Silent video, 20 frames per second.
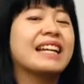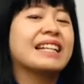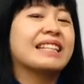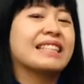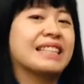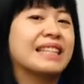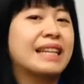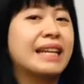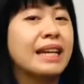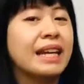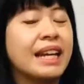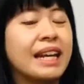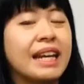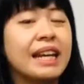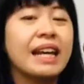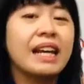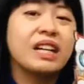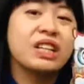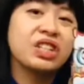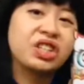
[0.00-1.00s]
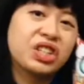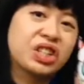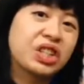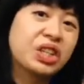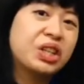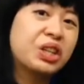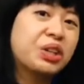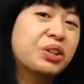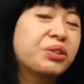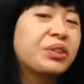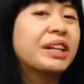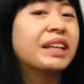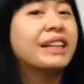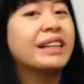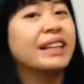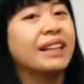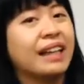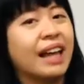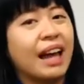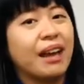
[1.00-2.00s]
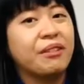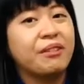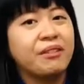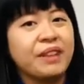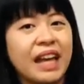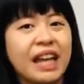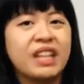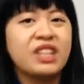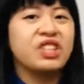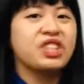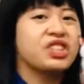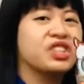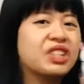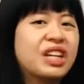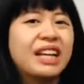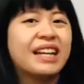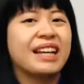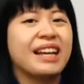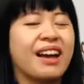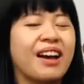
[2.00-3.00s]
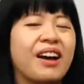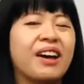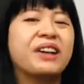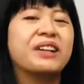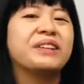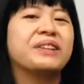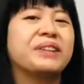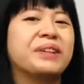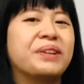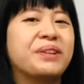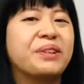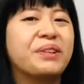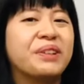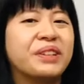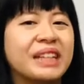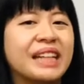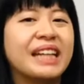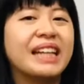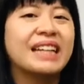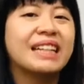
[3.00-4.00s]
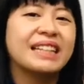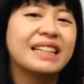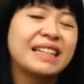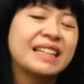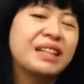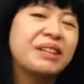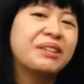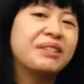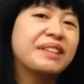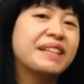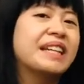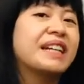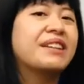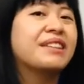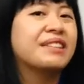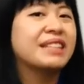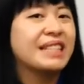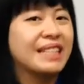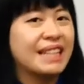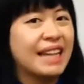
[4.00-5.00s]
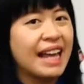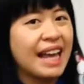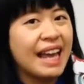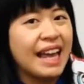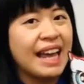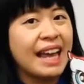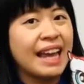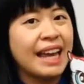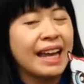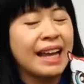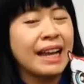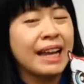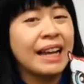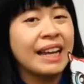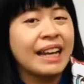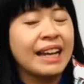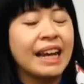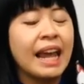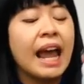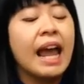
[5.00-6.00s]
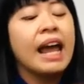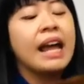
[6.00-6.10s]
See the children laugh and shake on Lunar New Year's Day.